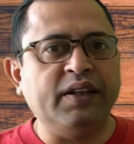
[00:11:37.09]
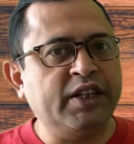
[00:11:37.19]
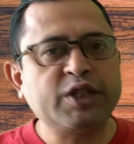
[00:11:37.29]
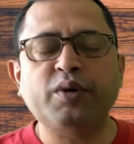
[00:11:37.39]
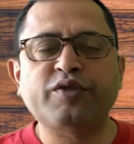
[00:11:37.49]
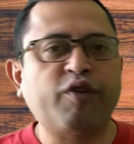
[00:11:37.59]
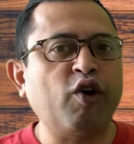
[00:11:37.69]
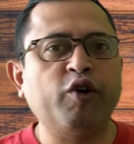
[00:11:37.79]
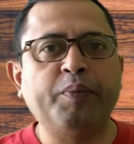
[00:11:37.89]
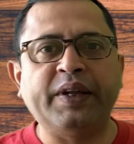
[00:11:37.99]
This was
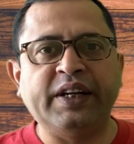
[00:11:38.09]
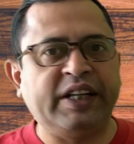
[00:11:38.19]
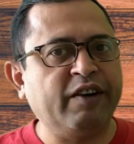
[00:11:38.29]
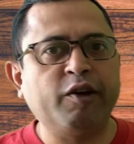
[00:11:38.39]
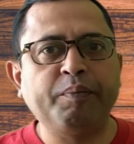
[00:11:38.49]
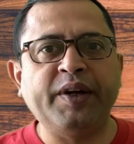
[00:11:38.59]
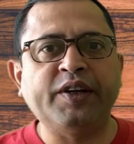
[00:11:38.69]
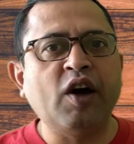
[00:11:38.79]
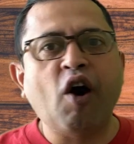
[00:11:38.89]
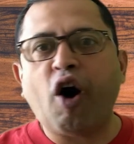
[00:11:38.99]
followed by the development
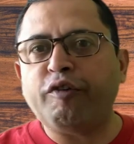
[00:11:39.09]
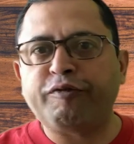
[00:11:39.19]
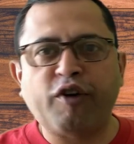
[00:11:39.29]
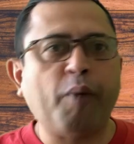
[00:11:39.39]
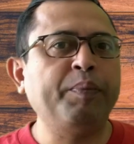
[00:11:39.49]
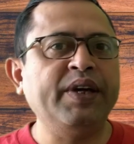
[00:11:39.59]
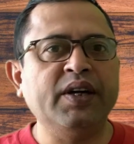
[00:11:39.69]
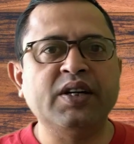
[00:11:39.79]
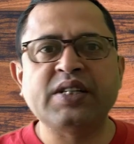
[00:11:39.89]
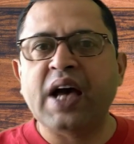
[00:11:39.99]
of floppy
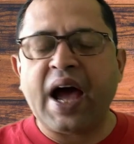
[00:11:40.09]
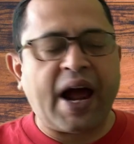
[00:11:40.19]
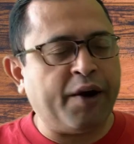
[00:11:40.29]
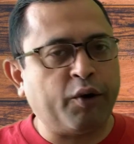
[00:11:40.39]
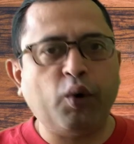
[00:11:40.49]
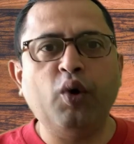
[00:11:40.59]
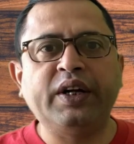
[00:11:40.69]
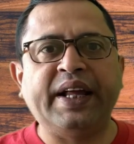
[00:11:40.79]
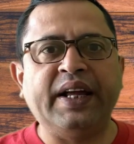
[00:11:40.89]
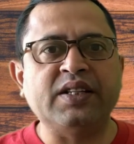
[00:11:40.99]
ears and
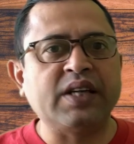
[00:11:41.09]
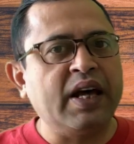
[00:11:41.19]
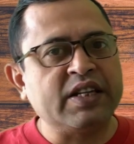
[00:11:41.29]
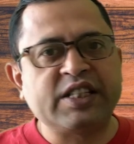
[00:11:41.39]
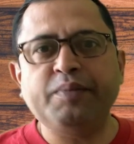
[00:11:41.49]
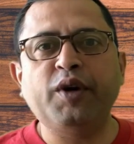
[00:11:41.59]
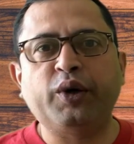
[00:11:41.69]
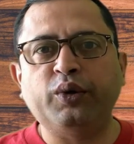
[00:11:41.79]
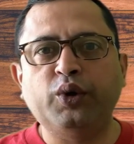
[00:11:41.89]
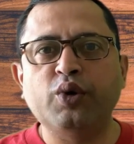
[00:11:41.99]
rolled tails similar
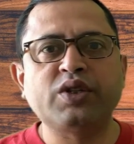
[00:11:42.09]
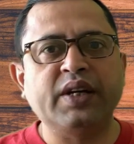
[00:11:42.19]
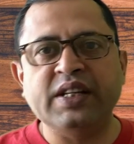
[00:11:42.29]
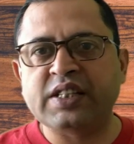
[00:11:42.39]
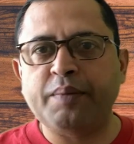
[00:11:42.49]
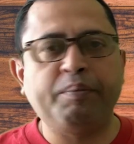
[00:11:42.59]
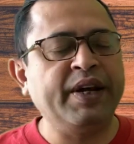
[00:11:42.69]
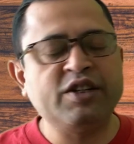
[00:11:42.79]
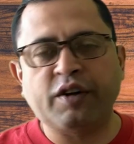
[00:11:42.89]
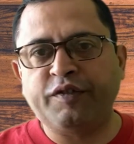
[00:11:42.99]
to those in some
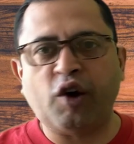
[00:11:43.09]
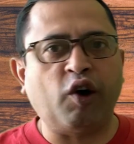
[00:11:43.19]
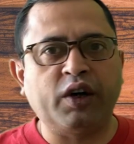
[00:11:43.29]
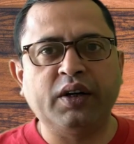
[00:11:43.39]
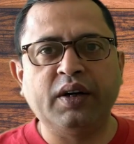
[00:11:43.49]
breeds of dog.